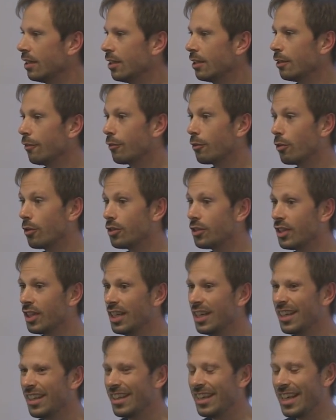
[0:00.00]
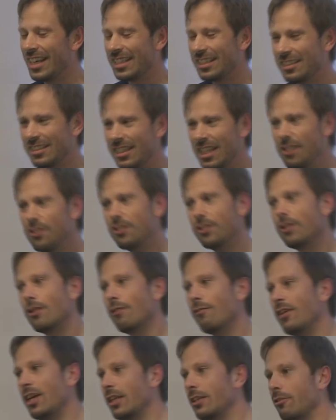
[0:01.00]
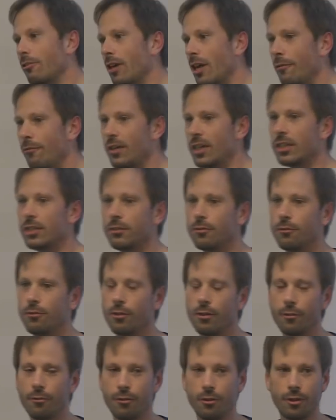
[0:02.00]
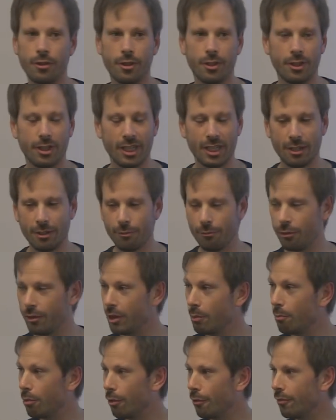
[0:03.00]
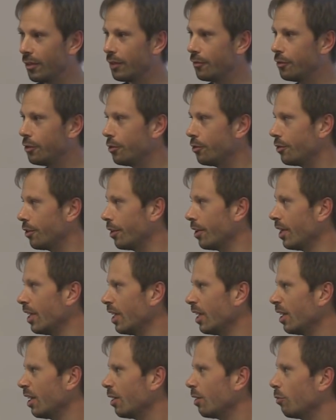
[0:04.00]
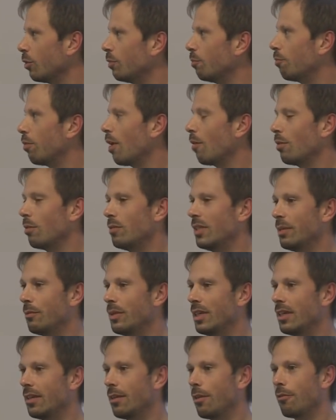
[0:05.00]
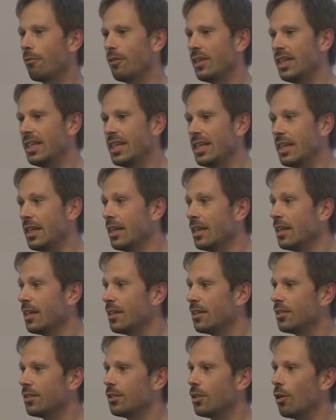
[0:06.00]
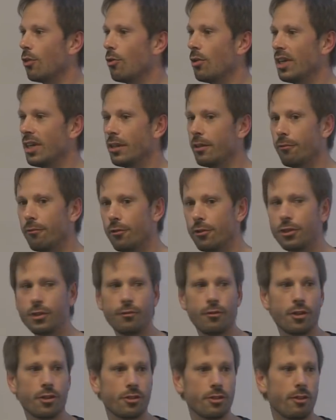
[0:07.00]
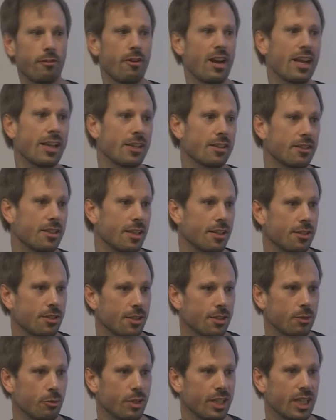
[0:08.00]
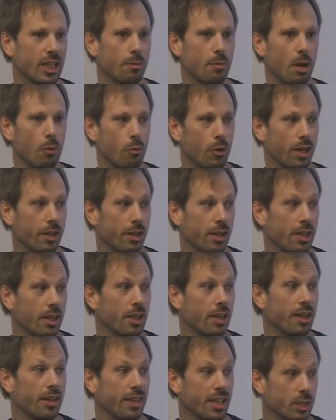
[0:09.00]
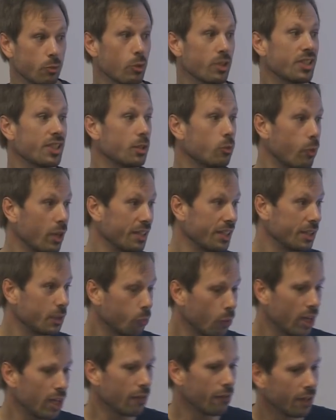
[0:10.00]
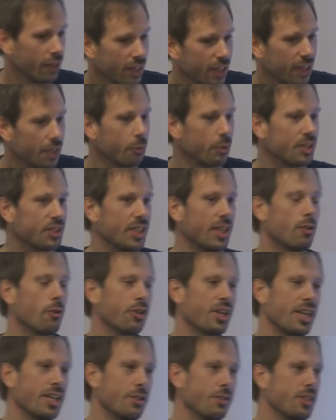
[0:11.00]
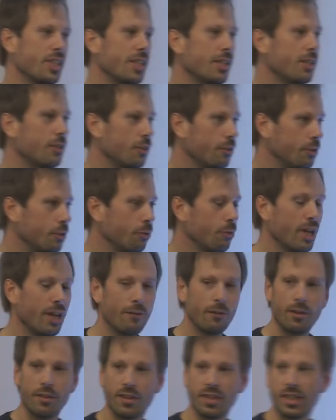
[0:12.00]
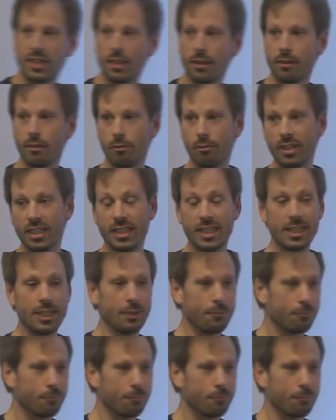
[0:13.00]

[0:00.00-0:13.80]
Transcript: Of course, the extension of vector graphics for for the, uh, for the perfect future would probably be 3D. So in the first version of Rack extensions we came up with, and this was in 2012, we said, okay, you need to do everything in 3D.